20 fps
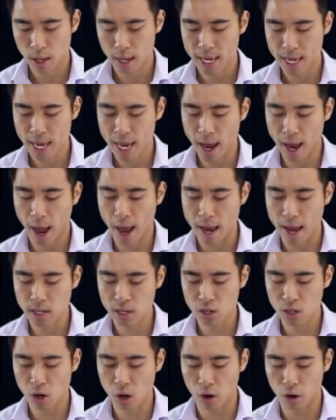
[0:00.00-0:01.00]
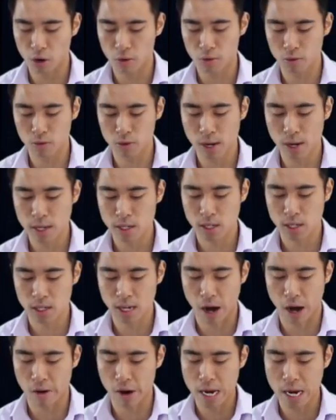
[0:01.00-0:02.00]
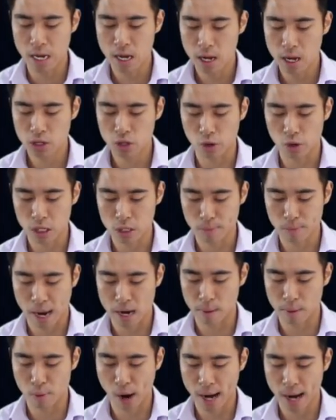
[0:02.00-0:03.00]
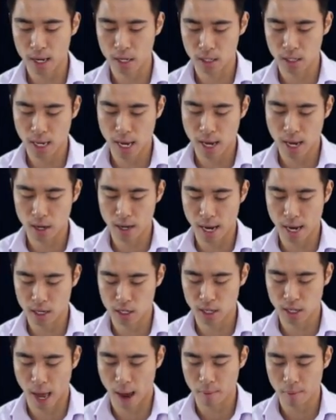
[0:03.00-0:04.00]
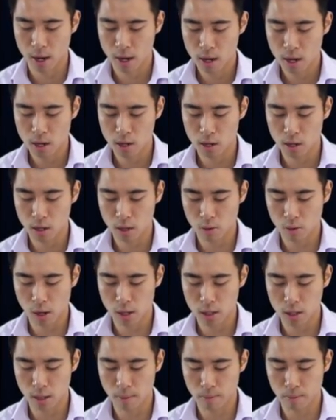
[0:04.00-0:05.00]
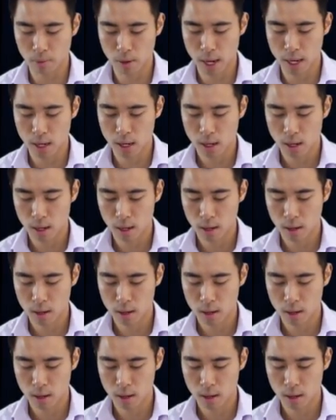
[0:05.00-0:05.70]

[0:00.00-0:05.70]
Okay, here it's not necessary to expand the brackets. Here, your next step, you can quite simply